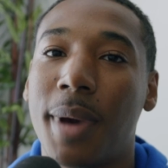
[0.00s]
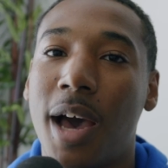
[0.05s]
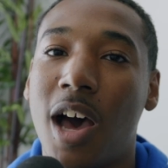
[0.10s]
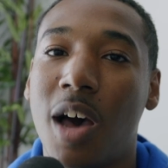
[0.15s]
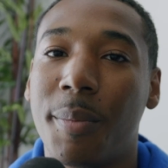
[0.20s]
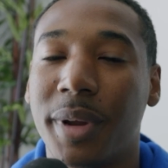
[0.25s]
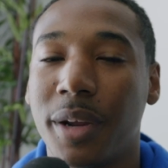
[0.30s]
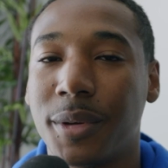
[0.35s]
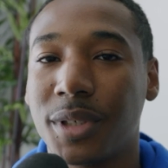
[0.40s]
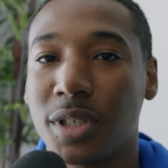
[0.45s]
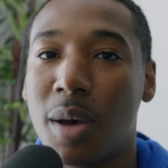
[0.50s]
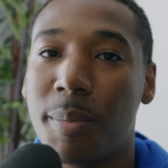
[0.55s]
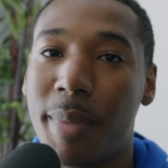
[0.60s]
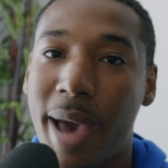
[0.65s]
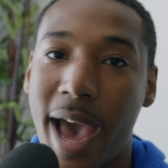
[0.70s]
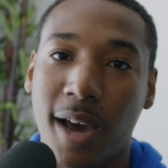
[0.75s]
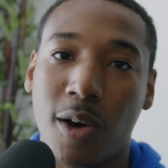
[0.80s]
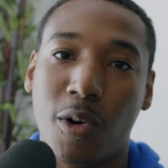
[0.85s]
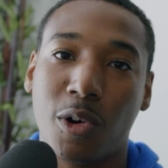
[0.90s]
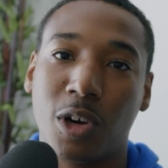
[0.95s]
out, but it was on
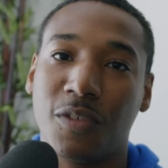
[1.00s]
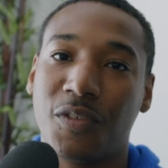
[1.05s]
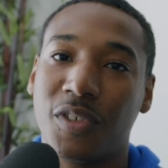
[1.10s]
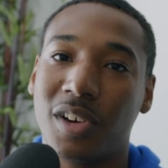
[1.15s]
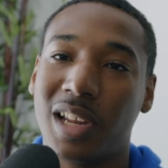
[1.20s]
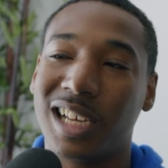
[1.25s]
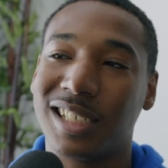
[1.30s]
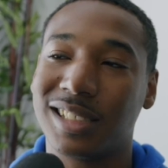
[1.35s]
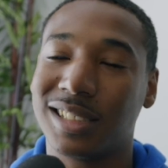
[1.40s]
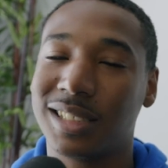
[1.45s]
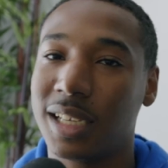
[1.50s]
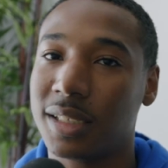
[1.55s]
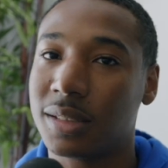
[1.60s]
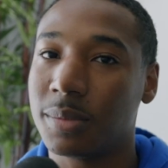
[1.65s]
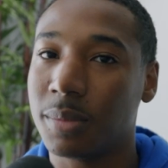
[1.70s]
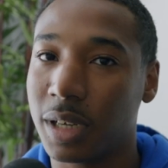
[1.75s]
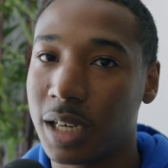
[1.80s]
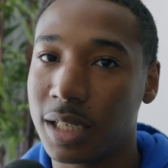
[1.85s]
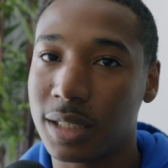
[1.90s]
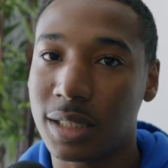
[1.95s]
back order for like 6
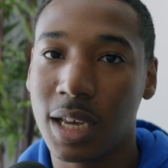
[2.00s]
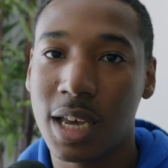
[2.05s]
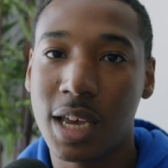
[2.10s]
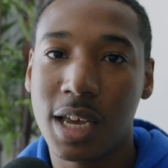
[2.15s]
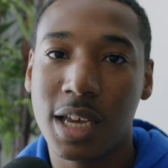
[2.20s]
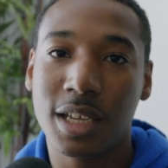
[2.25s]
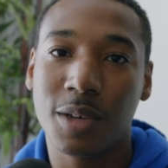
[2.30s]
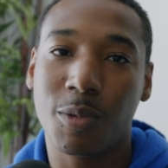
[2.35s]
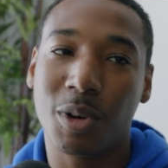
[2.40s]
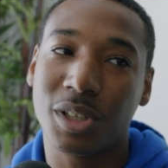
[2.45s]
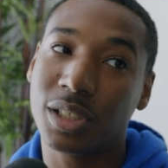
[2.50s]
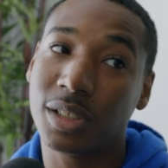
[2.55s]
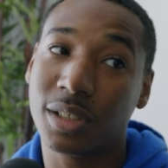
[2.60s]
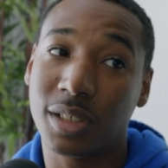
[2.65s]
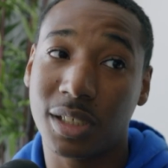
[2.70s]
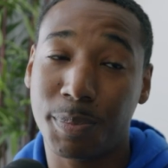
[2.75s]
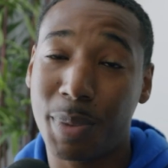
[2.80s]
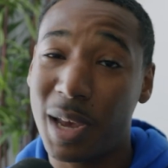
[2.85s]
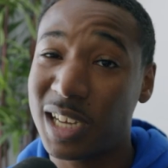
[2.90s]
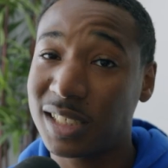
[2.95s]
months, which
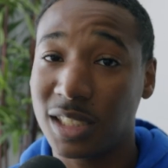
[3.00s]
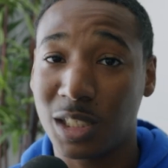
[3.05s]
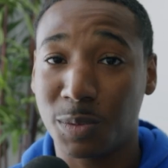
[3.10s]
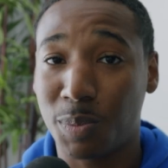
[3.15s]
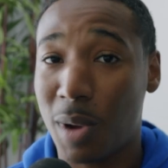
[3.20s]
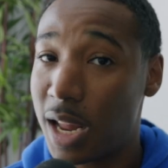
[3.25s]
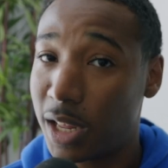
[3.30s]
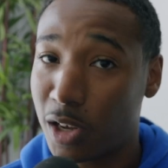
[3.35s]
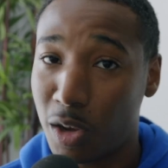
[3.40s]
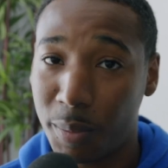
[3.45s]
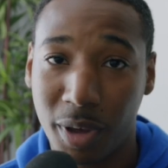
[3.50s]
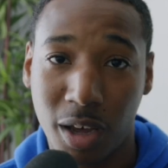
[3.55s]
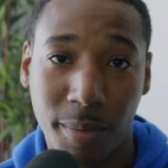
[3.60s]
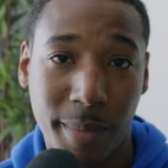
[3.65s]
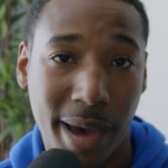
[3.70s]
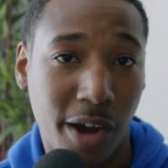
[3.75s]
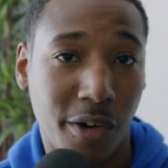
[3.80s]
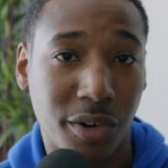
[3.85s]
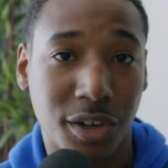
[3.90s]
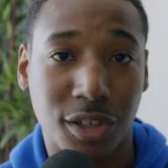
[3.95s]
the Pix is probably gonna be on
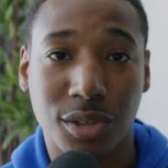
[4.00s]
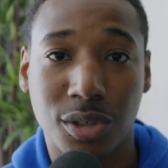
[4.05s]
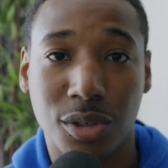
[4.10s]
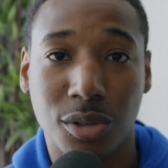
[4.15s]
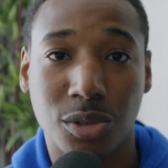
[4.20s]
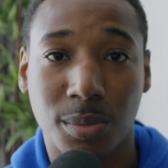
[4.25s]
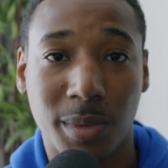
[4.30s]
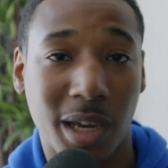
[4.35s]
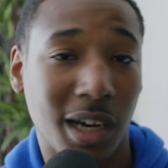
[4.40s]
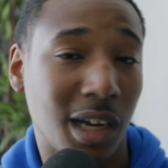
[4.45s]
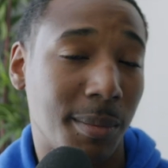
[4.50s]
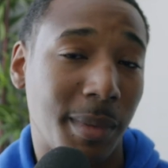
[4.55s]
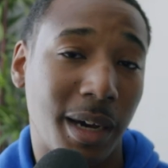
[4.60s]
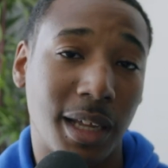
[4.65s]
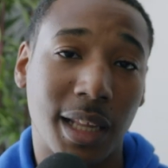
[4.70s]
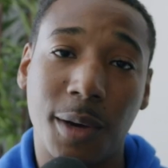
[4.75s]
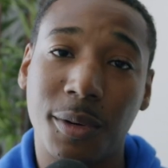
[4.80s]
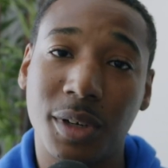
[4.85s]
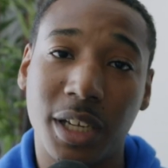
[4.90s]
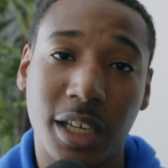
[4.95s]
back order too, so I'm not gonna buy
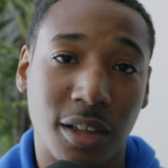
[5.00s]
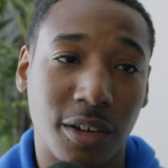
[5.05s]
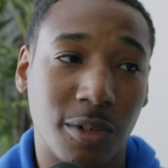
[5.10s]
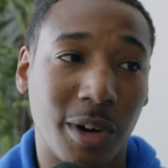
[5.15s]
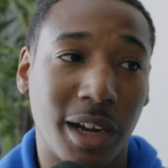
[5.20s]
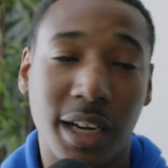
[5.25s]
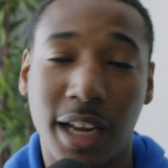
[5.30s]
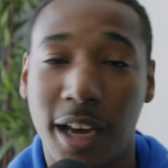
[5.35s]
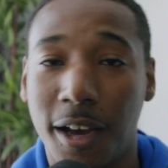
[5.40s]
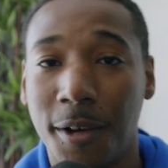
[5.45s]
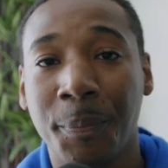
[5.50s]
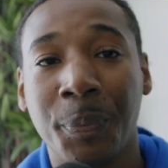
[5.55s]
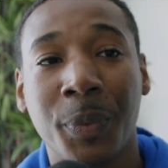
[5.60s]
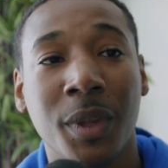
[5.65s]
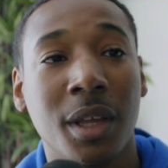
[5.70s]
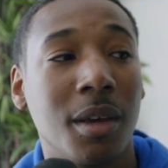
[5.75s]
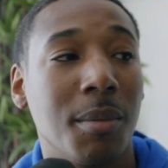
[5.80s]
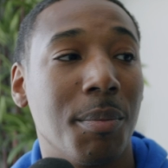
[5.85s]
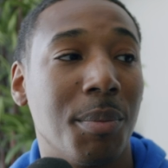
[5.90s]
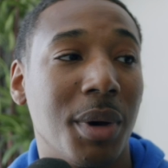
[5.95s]
that one either right now.
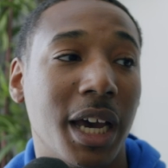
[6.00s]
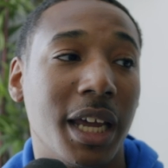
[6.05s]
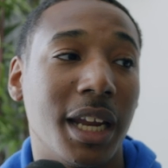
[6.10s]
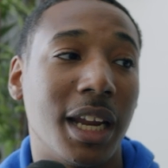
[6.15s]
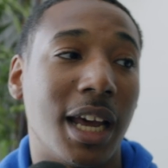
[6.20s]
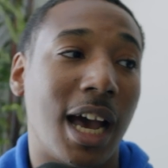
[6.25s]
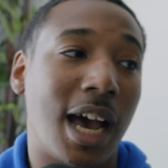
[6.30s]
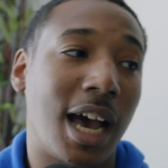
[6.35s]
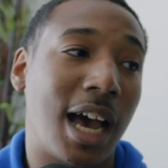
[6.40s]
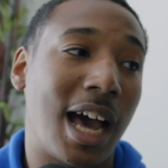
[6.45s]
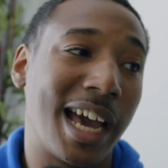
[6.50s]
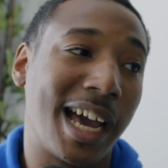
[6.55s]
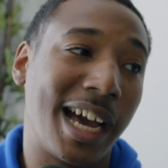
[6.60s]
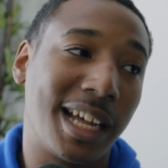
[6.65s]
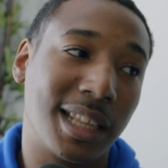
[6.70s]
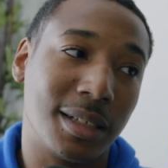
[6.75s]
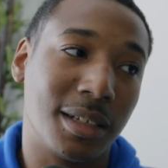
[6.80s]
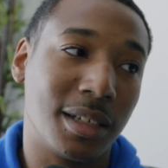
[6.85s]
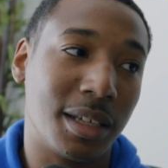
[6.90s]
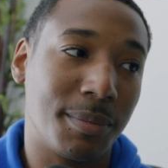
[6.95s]
But I
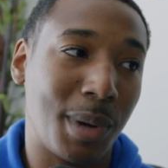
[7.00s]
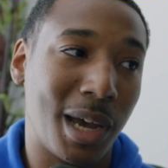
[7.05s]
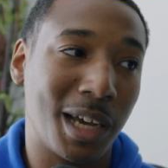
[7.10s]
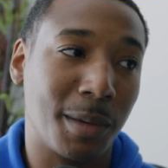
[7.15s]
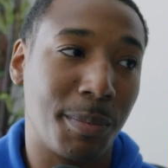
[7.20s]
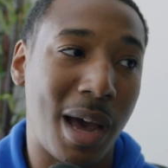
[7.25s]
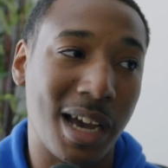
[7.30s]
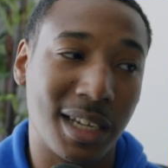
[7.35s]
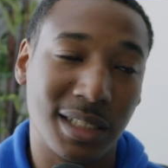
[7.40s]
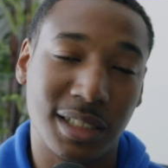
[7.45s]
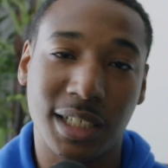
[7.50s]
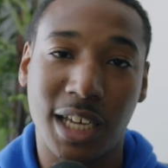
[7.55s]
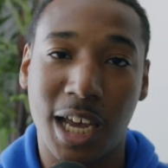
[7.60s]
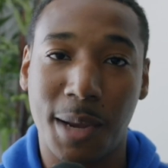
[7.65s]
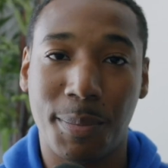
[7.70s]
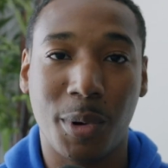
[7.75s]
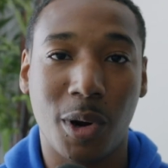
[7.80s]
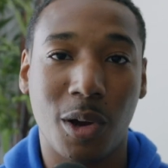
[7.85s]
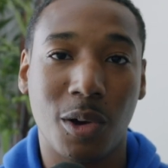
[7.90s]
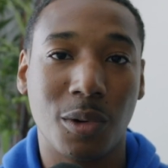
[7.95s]
got the Pocket
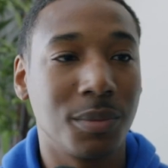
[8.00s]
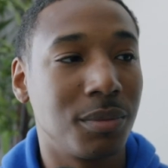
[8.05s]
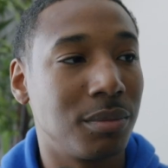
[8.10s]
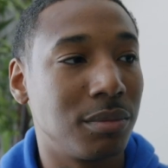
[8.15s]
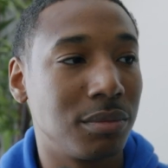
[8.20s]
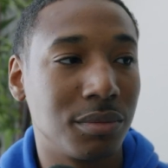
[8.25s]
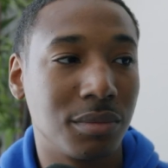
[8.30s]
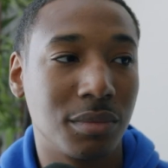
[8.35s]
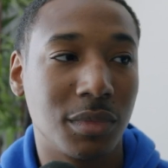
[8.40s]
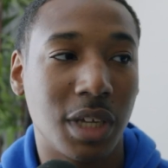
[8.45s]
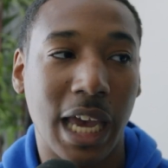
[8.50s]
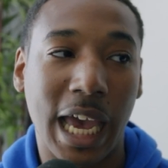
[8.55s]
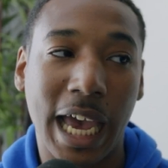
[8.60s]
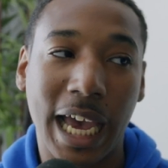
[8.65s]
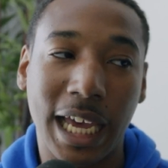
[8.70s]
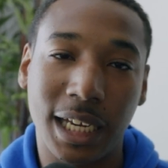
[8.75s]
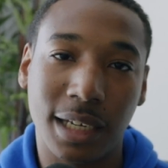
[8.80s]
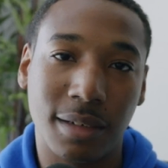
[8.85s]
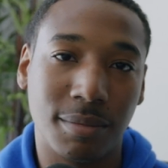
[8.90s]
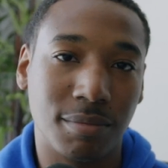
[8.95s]
6K Pro
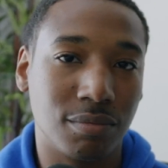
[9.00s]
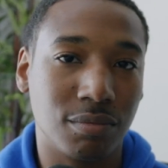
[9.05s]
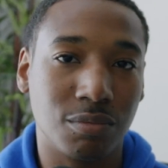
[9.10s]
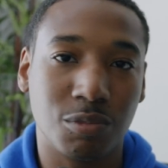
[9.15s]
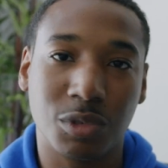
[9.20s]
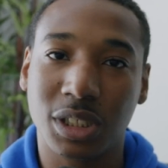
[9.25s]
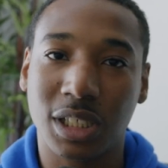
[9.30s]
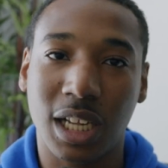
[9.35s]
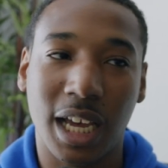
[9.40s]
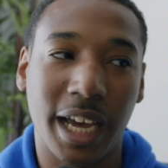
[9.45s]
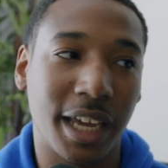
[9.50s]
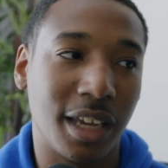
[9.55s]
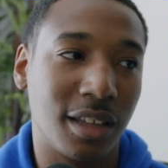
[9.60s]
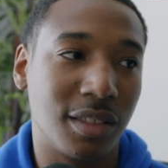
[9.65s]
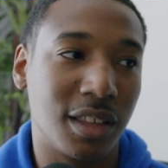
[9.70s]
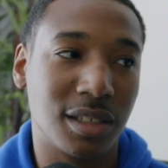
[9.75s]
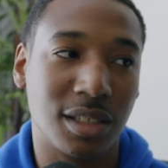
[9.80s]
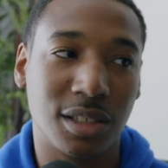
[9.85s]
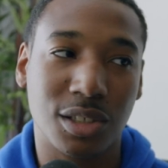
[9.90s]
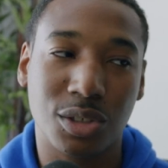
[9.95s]
and was like,
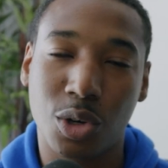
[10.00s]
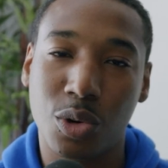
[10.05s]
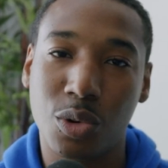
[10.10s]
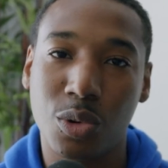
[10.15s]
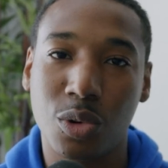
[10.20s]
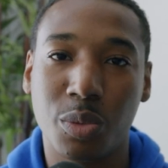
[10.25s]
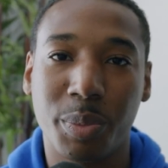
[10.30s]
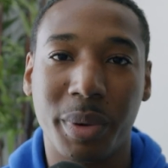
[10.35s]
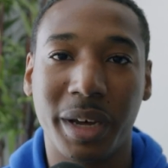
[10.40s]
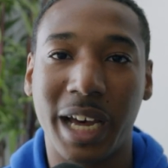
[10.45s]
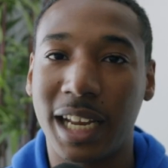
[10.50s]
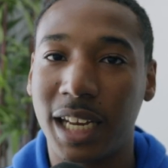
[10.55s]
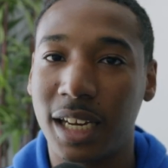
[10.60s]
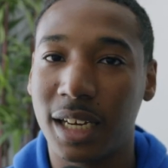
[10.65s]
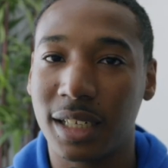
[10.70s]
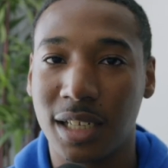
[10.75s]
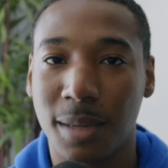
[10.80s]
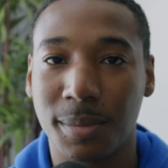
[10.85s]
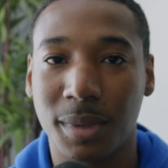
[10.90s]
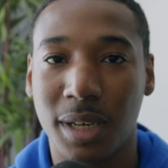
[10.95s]
this is cool, but I
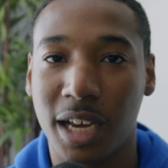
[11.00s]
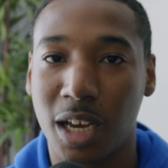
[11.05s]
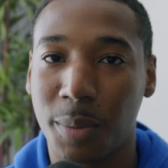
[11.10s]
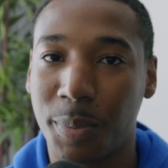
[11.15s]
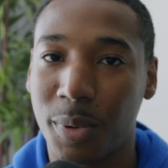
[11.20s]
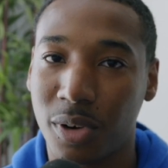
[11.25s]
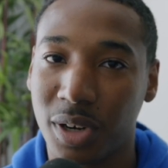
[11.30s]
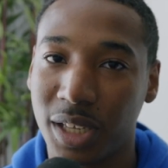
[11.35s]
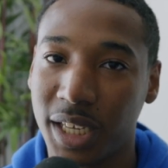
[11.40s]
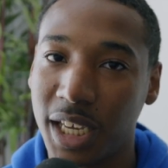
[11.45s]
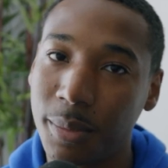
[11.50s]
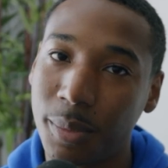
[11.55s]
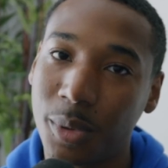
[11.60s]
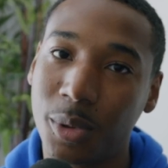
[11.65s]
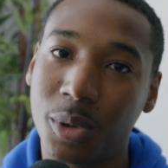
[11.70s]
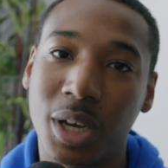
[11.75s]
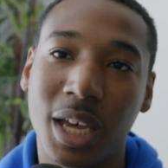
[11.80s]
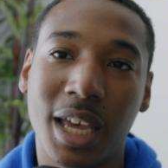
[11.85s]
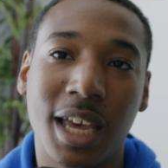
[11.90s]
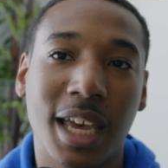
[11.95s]
needed something I could put on the
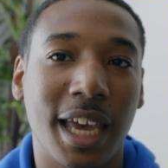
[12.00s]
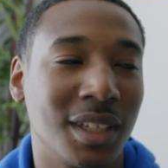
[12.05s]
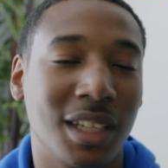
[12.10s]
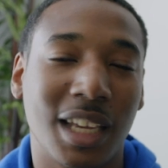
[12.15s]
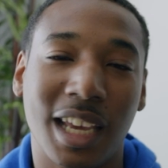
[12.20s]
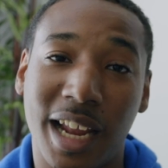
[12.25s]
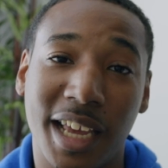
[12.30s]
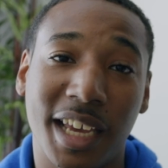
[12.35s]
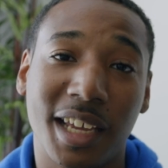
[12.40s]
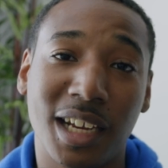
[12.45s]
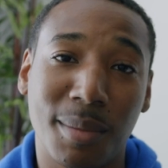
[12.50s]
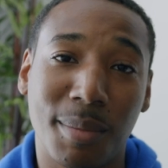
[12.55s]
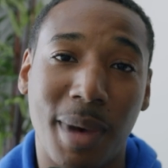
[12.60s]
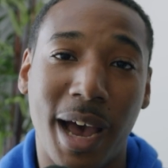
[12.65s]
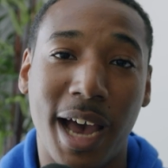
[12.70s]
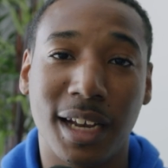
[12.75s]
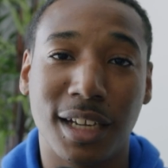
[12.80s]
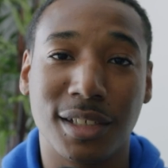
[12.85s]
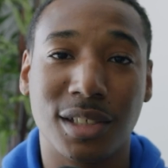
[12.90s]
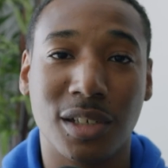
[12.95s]
gimbal, and I ended up
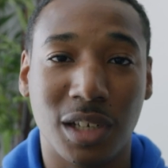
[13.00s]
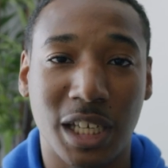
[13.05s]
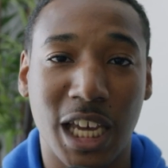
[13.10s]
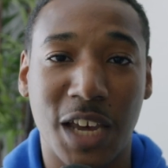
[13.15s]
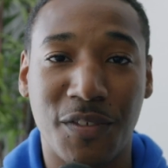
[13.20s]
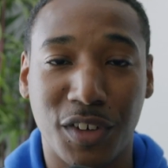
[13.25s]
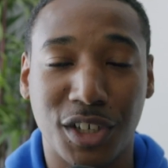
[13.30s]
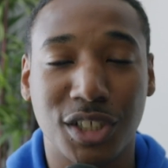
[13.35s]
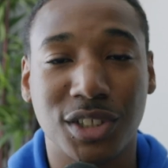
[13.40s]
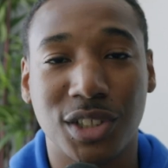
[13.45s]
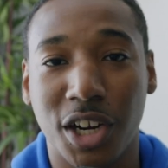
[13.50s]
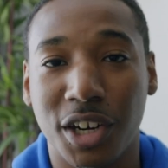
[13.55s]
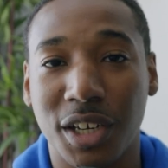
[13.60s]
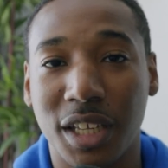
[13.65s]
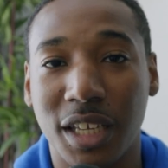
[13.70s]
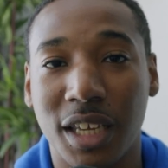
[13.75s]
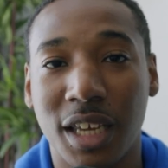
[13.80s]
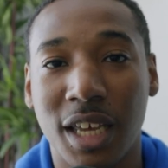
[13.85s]
buying the Sony FX30